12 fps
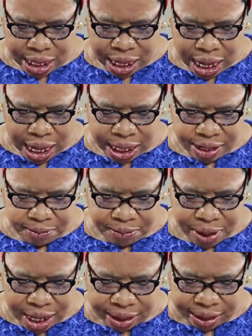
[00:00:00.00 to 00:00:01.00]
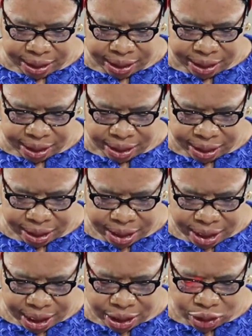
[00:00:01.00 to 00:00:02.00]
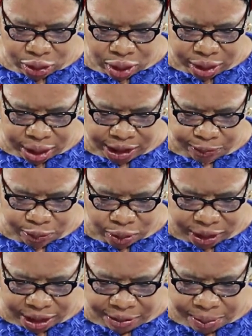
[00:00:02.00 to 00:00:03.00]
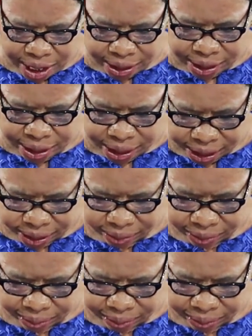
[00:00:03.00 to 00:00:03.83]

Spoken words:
And in Judges 14 verse 3,